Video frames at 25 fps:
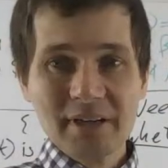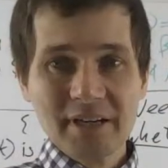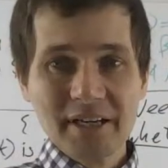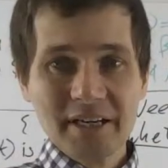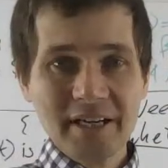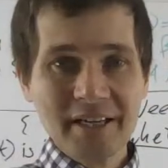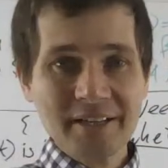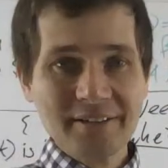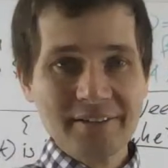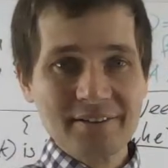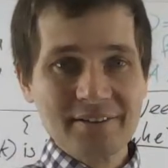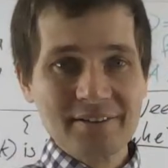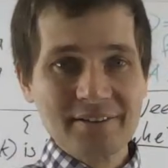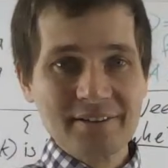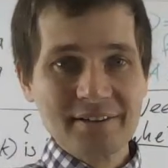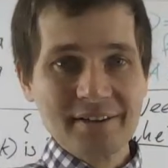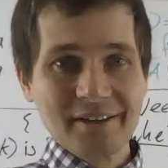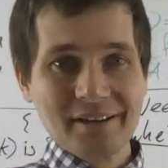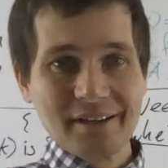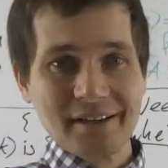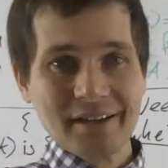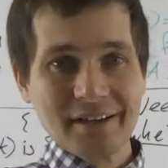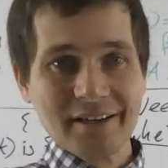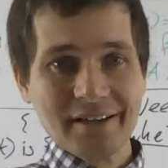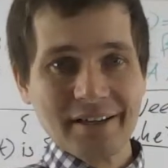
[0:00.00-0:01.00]
It's
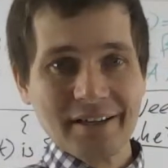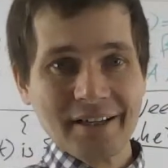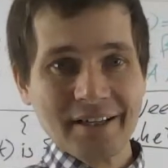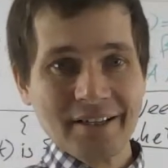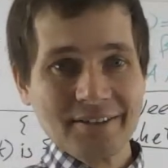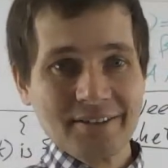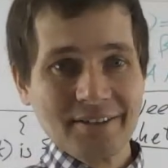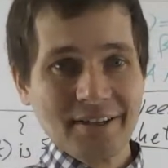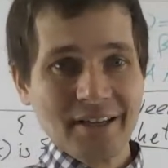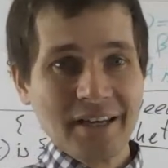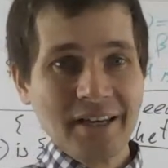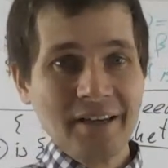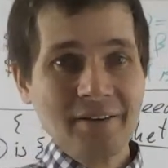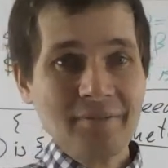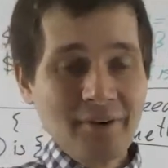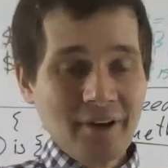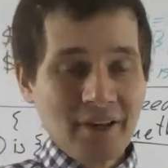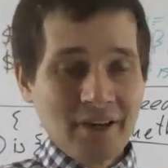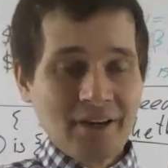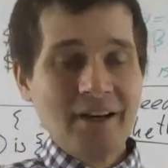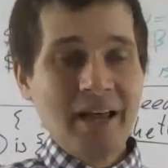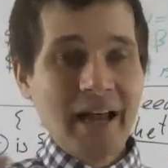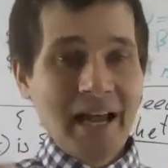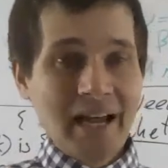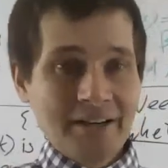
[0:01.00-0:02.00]

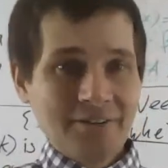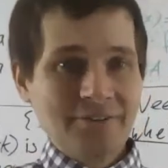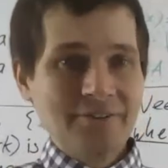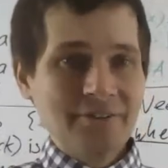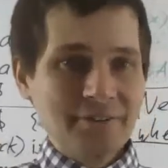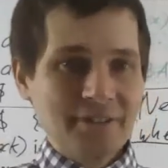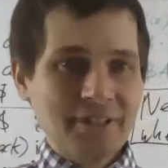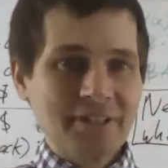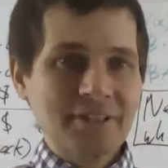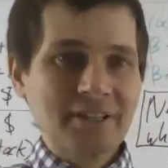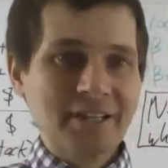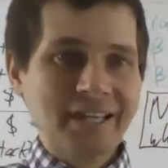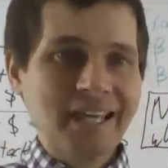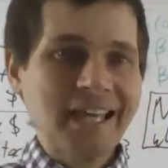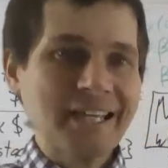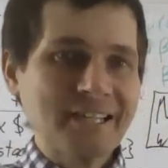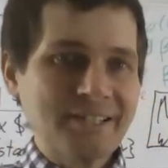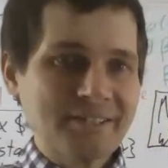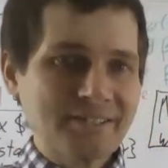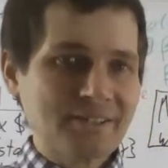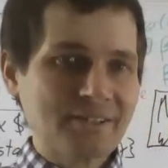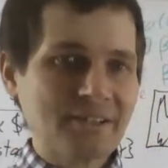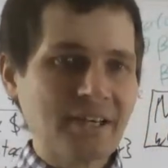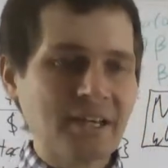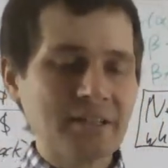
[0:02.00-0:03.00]
even actually the
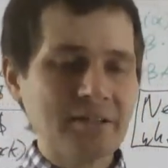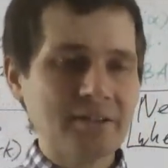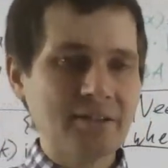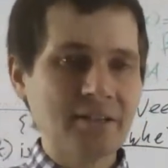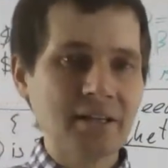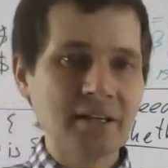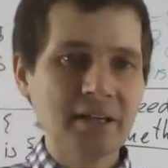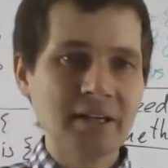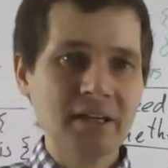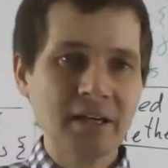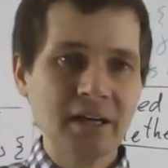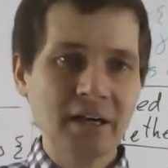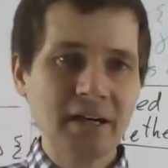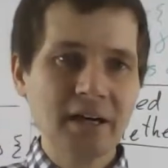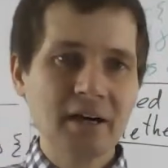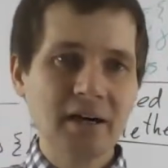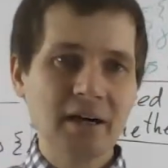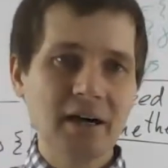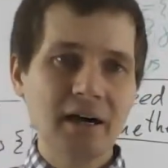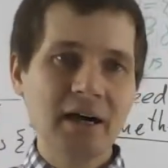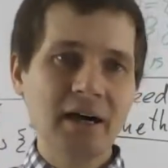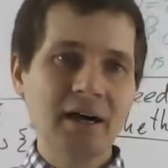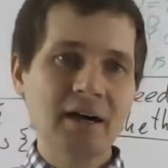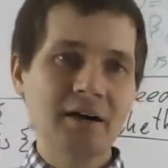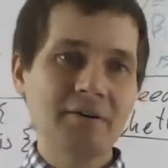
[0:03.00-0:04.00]
case that the
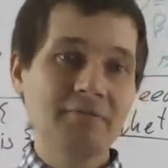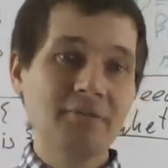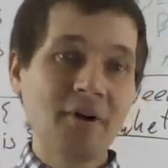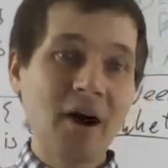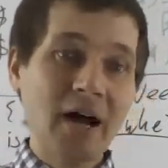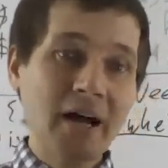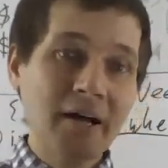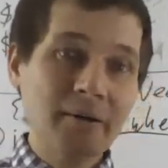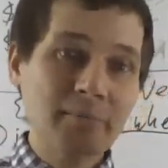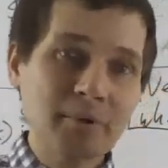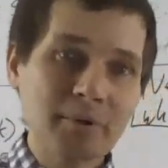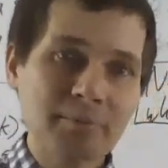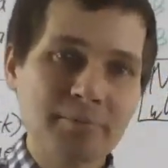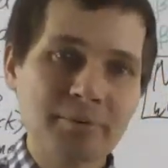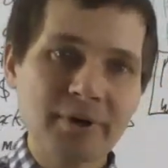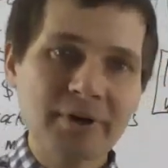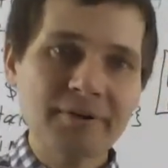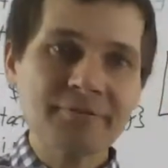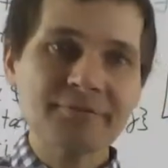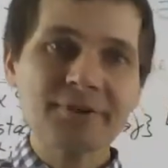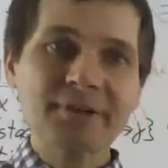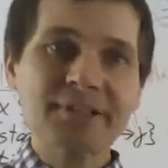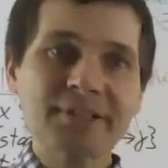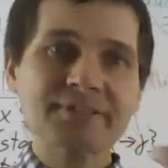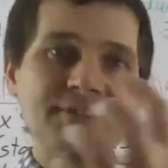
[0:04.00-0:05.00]
viable
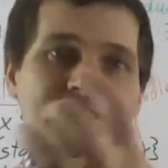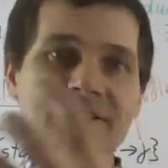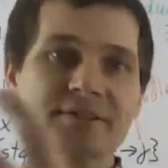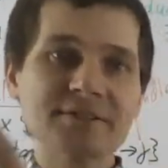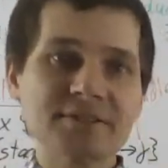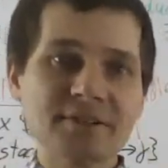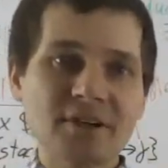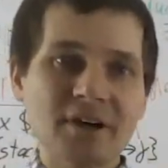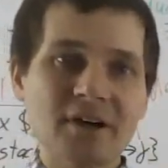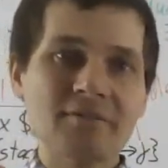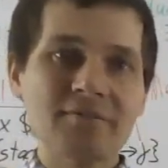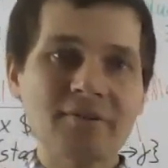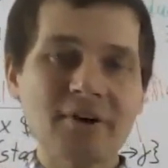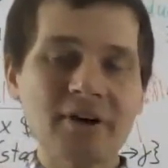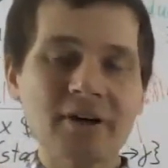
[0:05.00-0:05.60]
prefixes of